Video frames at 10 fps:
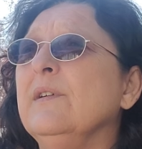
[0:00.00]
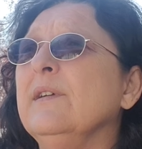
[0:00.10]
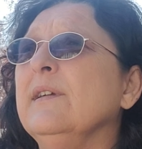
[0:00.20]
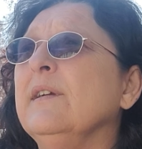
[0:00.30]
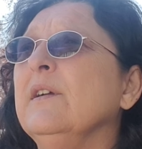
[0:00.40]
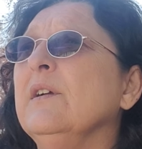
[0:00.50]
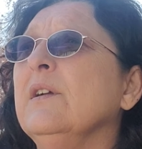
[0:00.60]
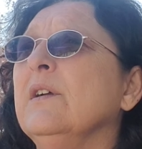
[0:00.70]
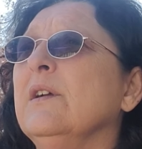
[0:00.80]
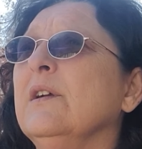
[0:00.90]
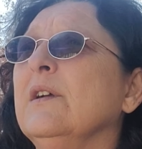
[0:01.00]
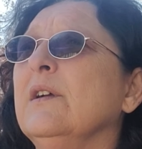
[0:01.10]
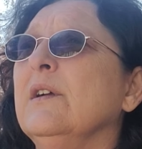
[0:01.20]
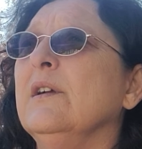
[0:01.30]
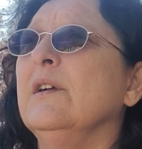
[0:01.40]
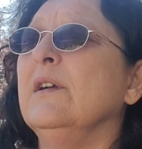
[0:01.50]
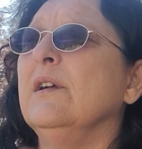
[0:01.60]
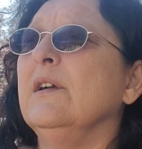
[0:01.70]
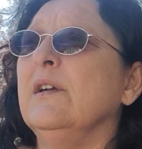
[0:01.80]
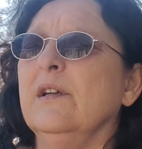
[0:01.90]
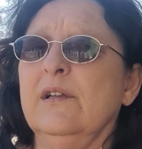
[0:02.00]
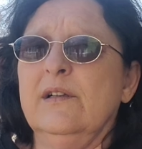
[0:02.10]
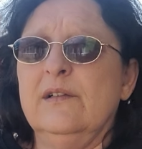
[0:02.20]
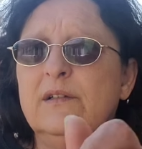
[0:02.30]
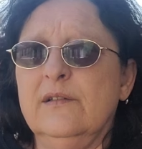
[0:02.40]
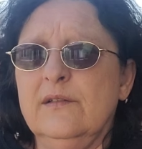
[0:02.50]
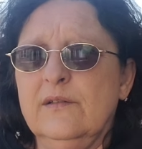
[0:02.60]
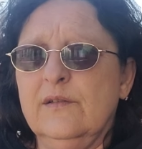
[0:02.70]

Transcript: Nobody speaks.